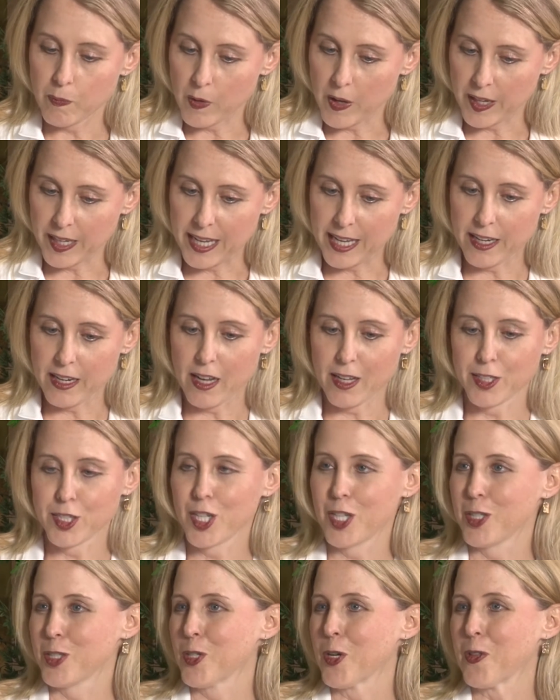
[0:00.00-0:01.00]
Again, I
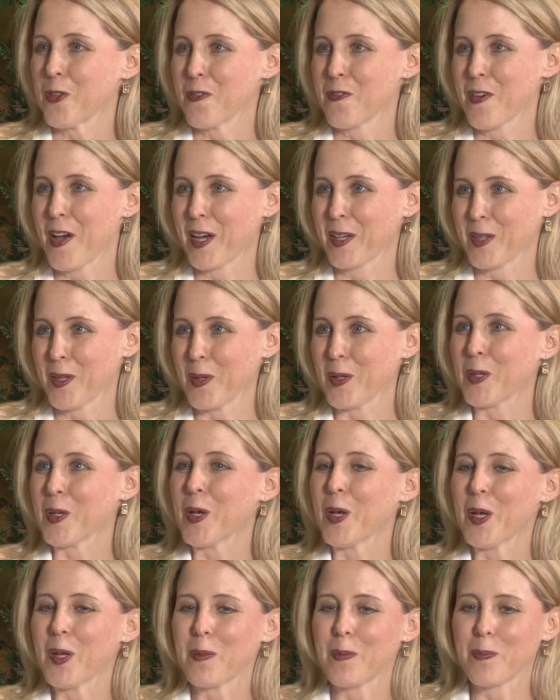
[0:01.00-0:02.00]
touched on the fact that
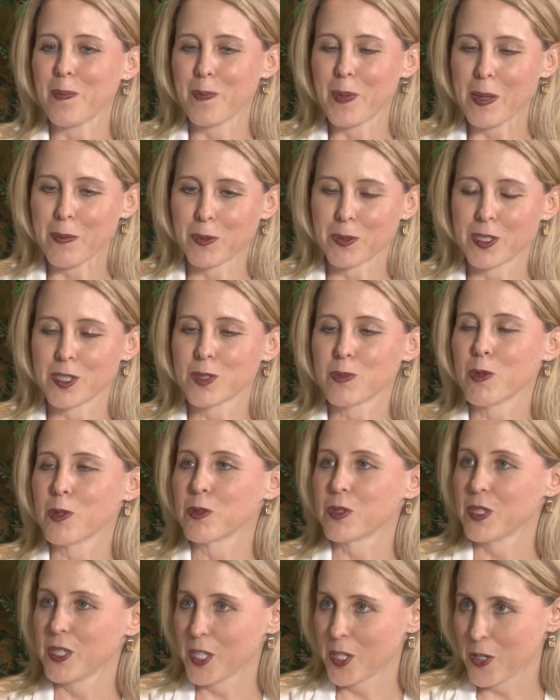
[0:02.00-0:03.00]
people that
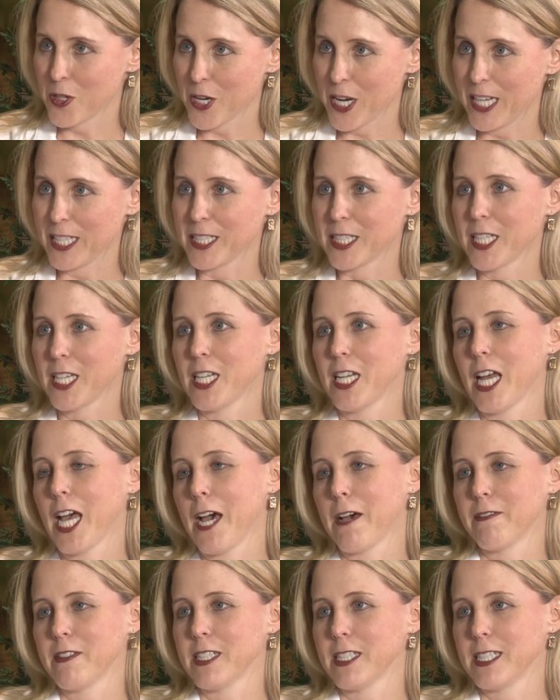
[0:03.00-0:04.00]
smoke cigarettes can
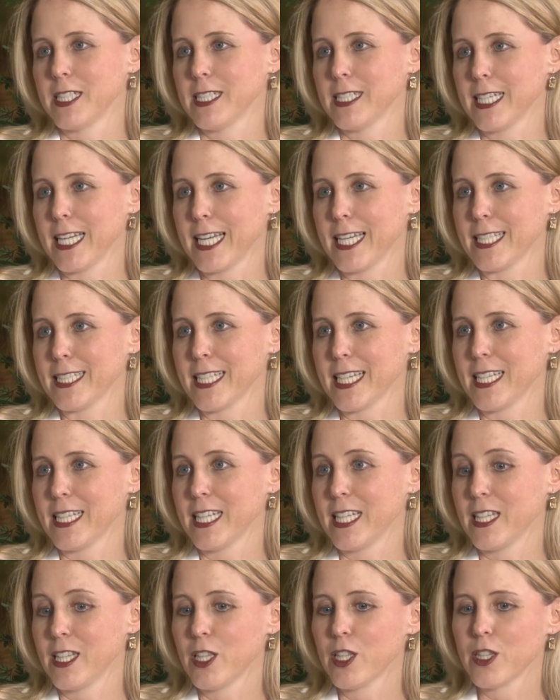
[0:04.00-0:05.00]
have this disease, and
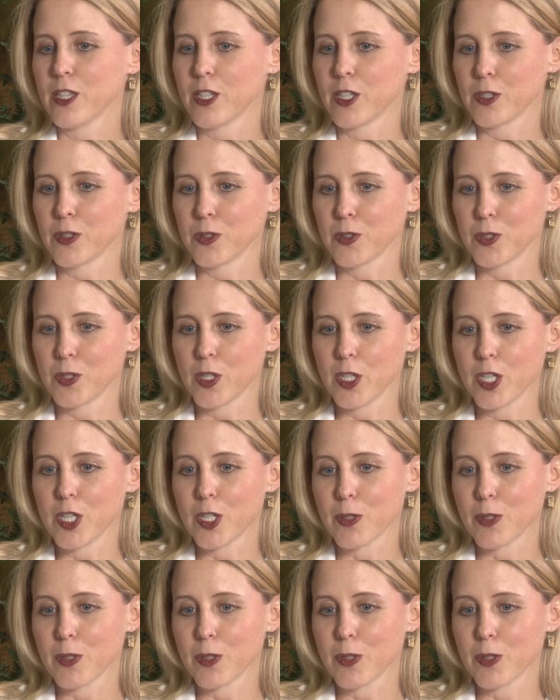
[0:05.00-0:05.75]
then there's